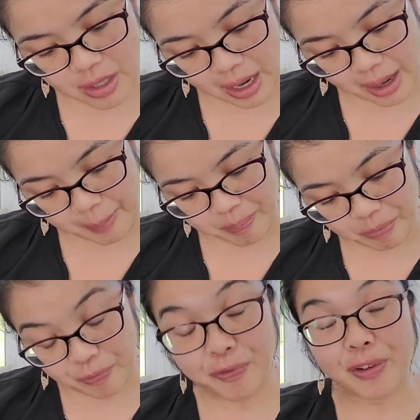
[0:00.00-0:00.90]

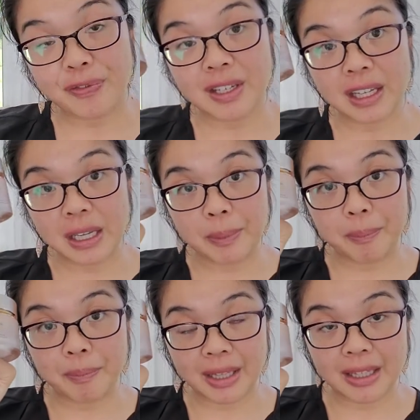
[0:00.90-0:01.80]
um, fifty
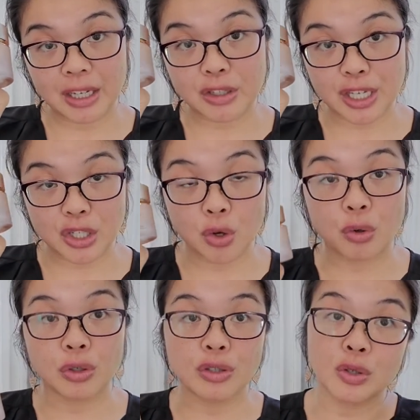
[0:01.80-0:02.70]
milliliters in
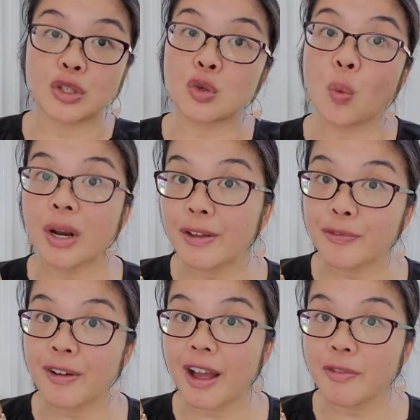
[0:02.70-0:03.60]
total. So it's
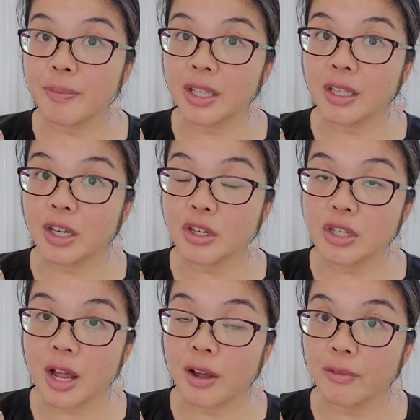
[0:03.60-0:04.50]
twenty-five
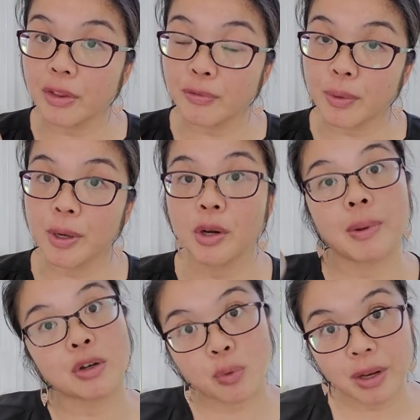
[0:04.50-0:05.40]
milliliters of the firming
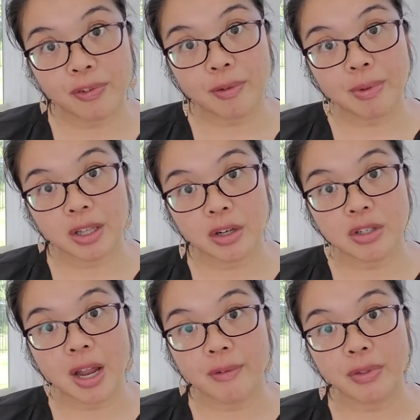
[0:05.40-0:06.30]
cream and twenty-five
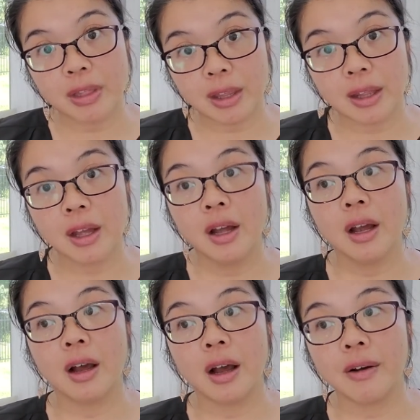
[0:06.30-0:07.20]
milliliters of the
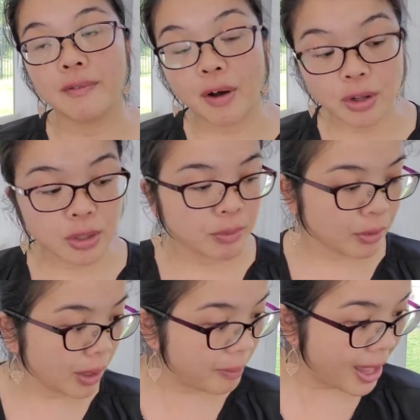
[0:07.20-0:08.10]
volume
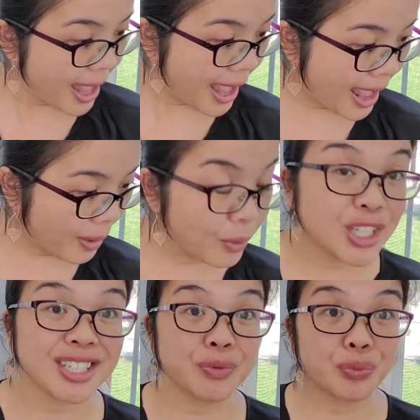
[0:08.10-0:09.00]
cream,
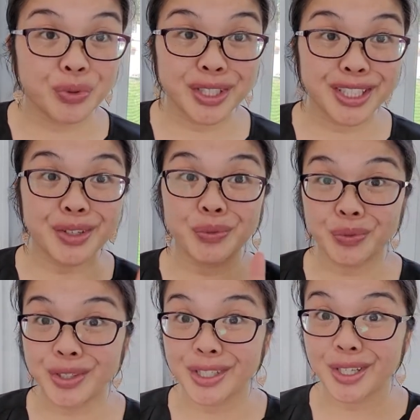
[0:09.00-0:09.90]
which is really,
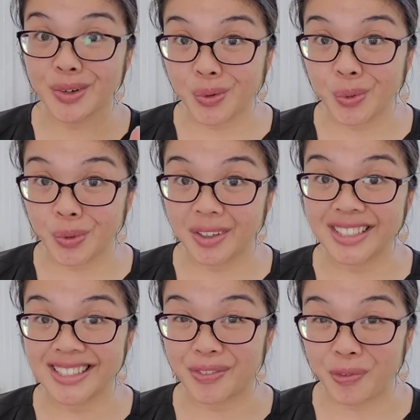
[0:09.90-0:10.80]
really
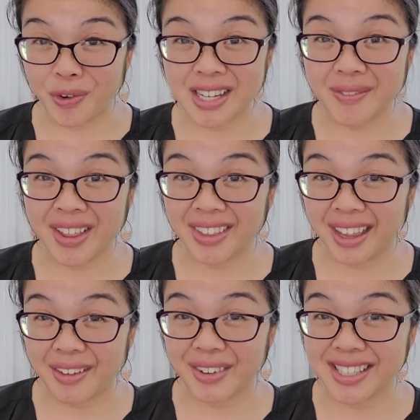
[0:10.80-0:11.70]
cool. This is the first time I
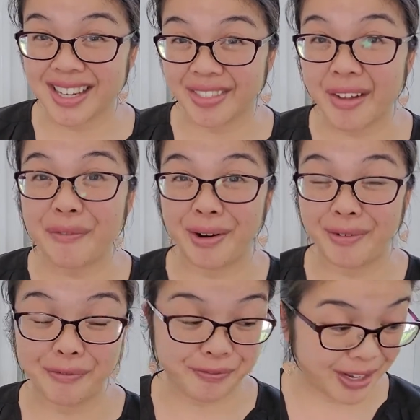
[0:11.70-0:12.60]
think Avon's done that for
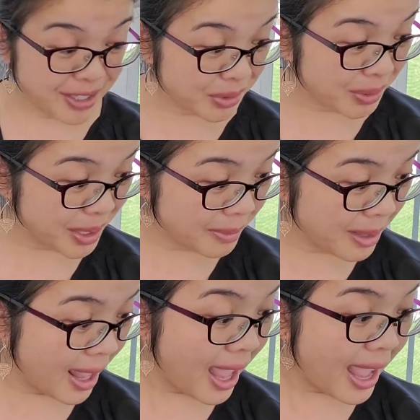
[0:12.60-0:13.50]
a face cream.
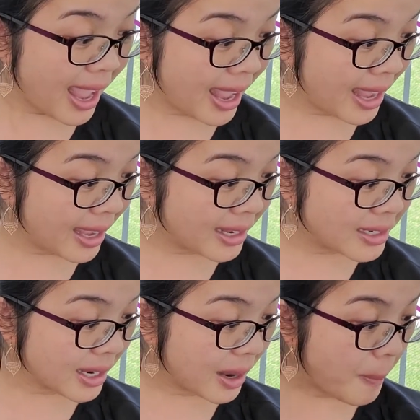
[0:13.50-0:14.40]

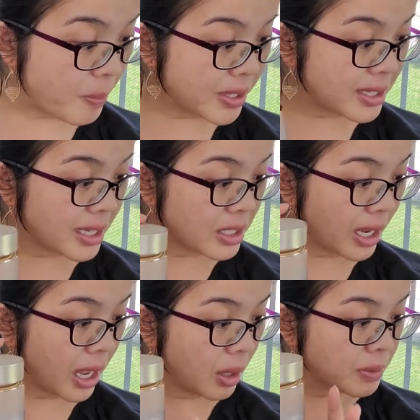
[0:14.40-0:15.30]
And um, this is
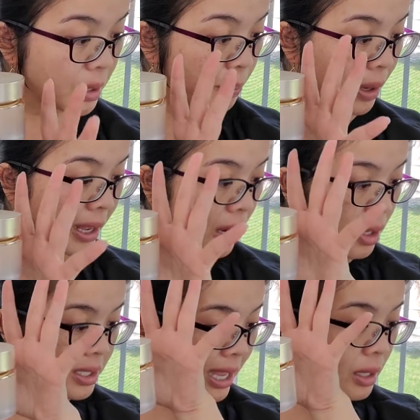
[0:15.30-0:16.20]
to help support, it
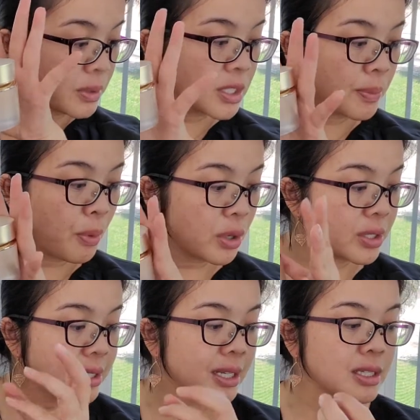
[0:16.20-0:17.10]
also helps to support
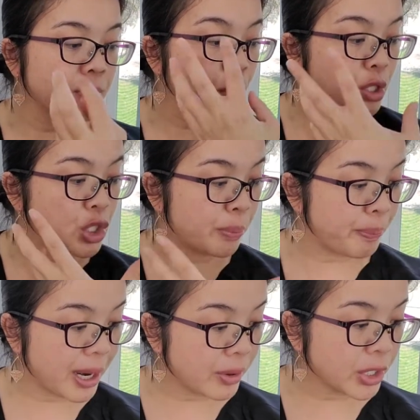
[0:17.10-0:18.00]
your skin's moisture
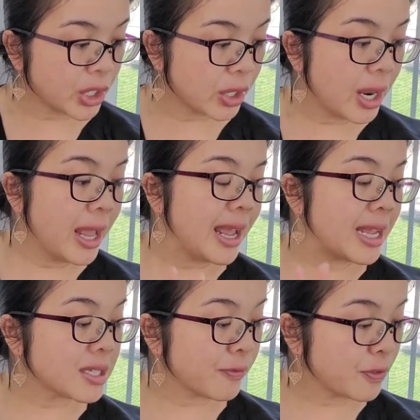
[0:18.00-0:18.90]
barrier.
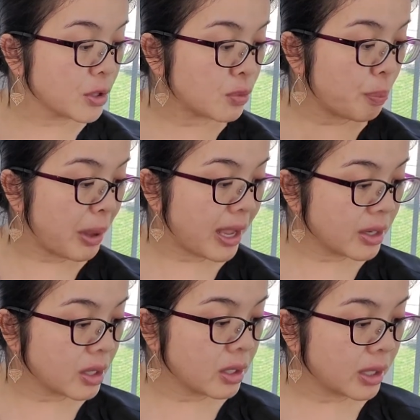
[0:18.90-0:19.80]
It's infused with
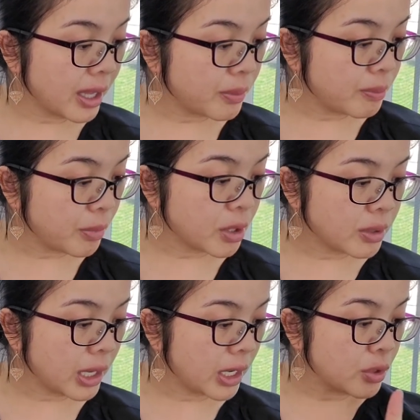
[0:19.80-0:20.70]
paeonol and
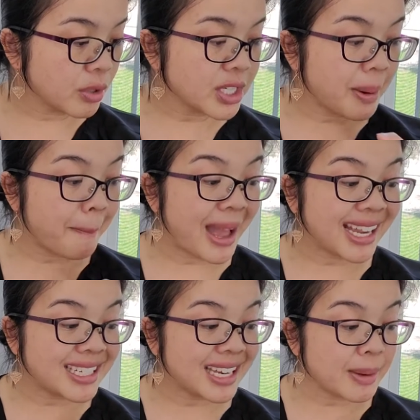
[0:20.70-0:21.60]
uh, nourishing
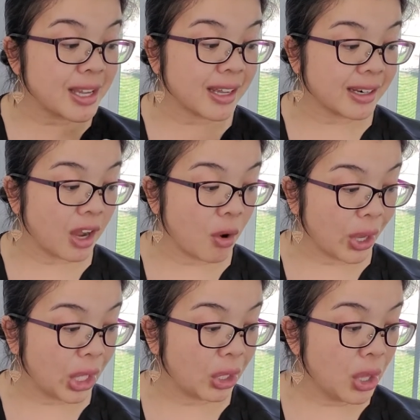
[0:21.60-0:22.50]
macadamia
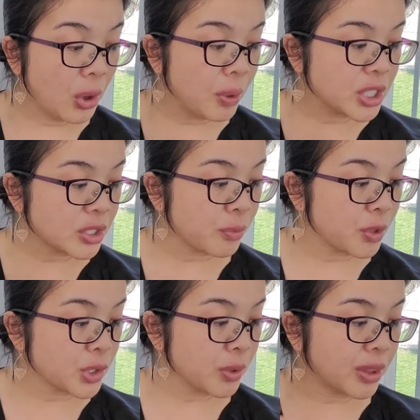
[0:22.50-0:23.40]
oil, which is
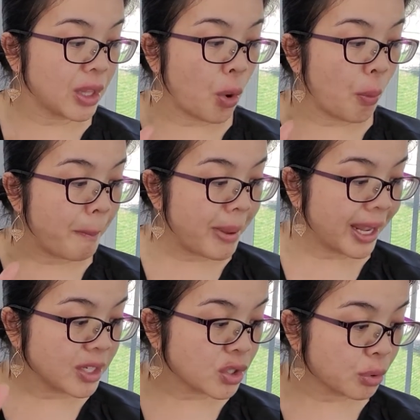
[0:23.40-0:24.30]
enriched with the
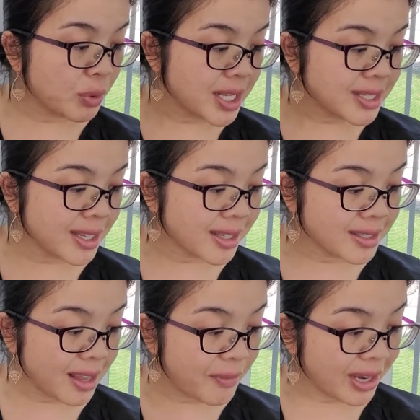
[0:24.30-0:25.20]
omegas three, six,
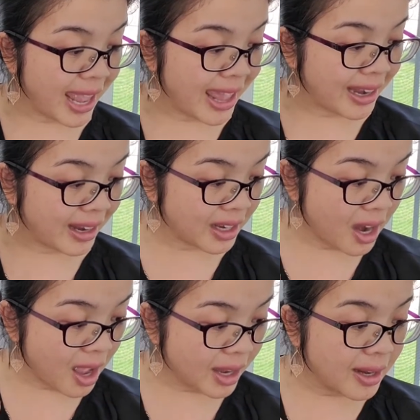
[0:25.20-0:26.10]
seven, and
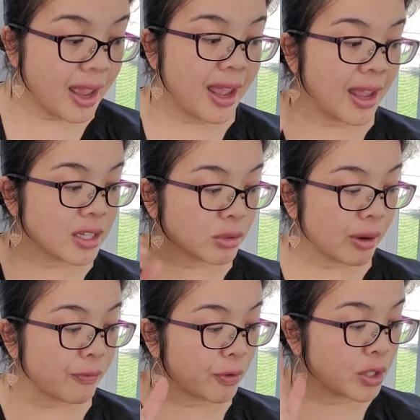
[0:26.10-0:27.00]
nine. It's
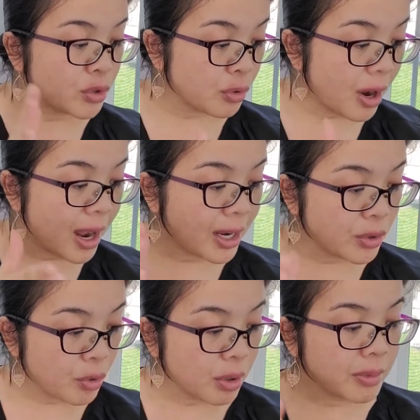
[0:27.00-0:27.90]
great for dry,
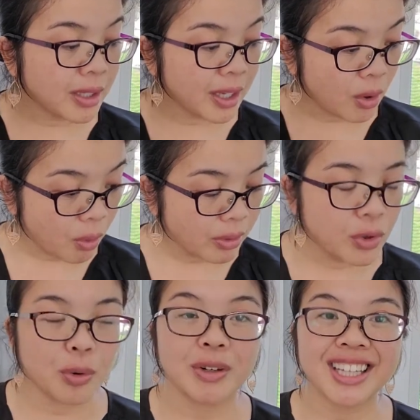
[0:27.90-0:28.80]
normally,
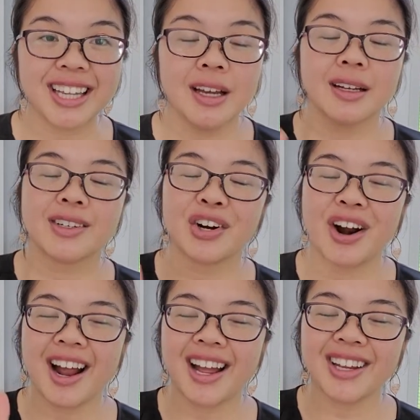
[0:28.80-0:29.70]
normally?
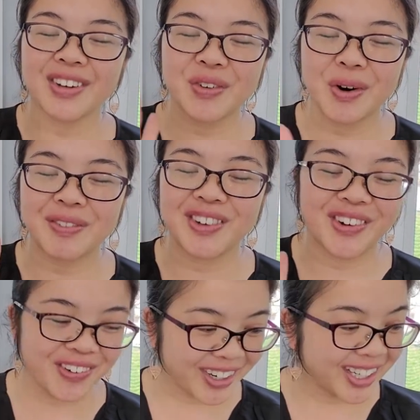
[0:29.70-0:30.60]
Dry,
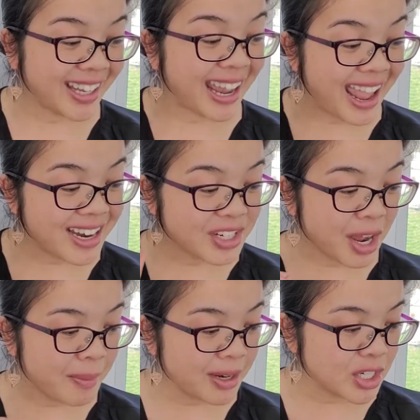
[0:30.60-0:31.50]
normal, oily, and
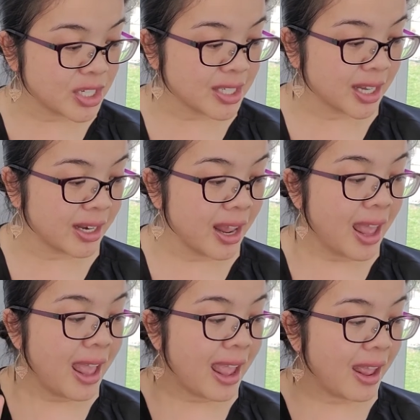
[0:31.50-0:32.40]
combination skin.
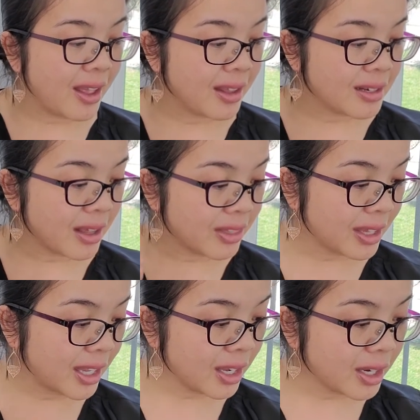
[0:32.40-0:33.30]
And
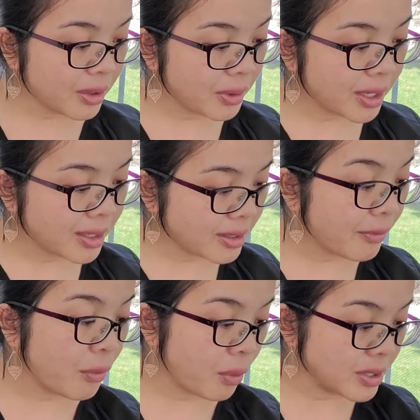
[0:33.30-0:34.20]
the key ingredients,
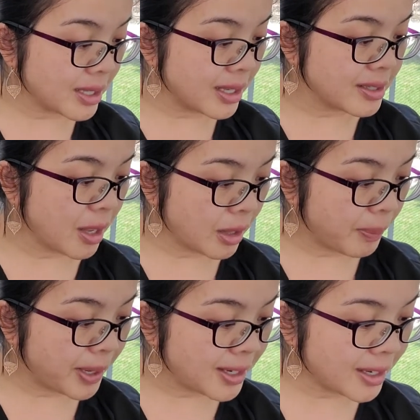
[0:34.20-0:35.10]
of course, is
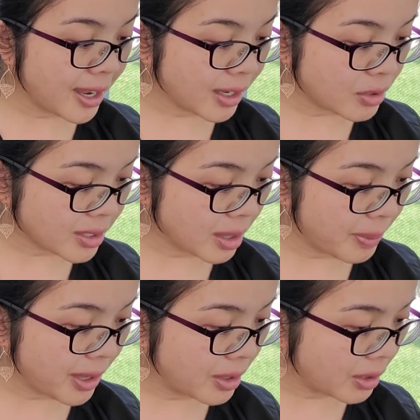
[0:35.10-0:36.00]
the peony extract and
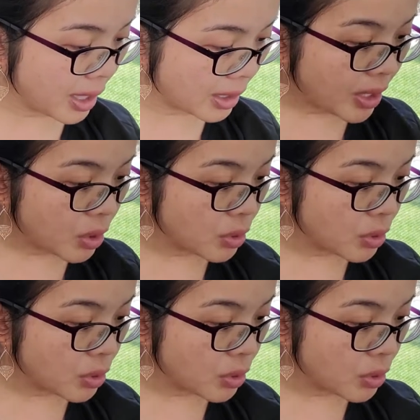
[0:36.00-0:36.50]
the paeonol. And you